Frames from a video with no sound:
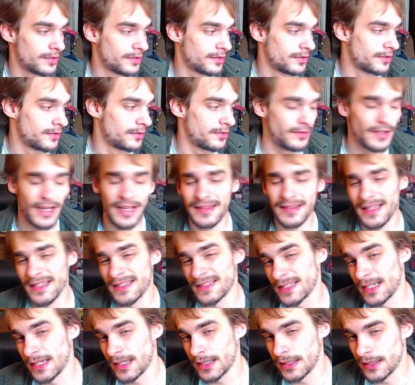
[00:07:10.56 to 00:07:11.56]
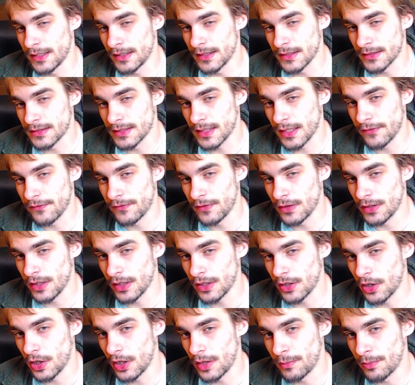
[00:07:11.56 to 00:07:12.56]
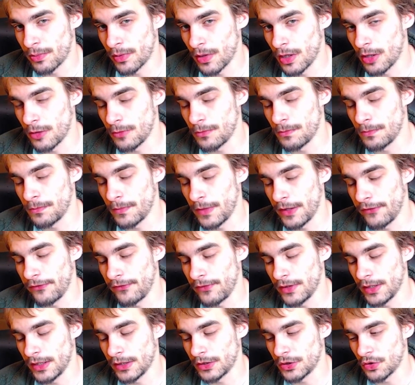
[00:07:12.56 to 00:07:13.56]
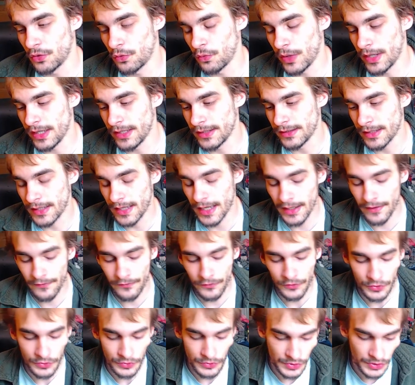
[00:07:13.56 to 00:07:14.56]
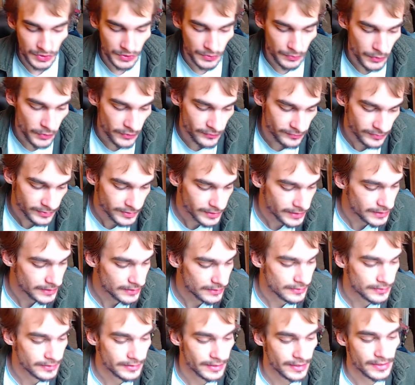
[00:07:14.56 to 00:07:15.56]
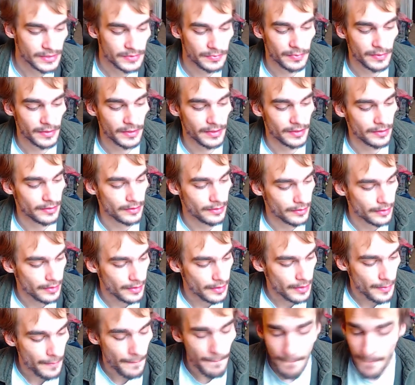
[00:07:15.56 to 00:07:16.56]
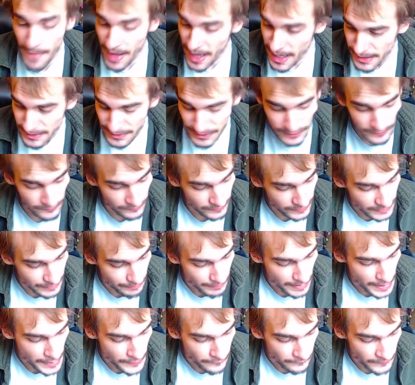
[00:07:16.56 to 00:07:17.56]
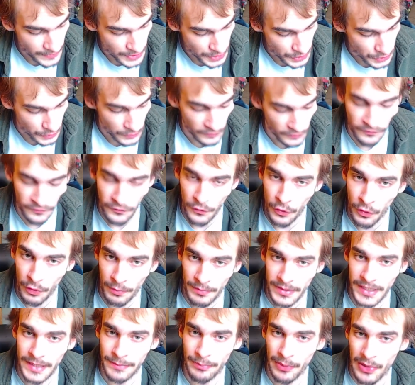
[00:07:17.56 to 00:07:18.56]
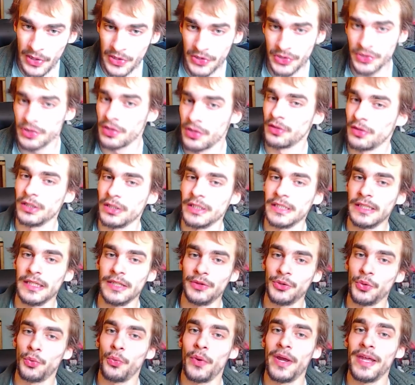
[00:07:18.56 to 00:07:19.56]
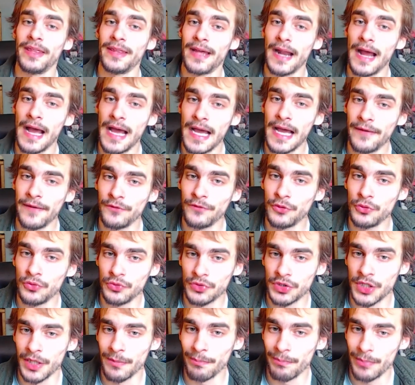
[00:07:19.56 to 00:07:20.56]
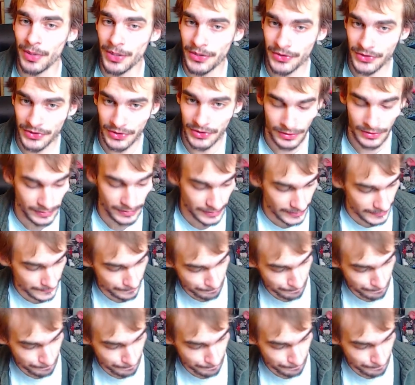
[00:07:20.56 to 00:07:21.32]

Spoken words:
Not that psychedelics I feel like are a problem. I feel like the way that I've used them over the years has been massively beneficial for me personally in the way that I've used them personally.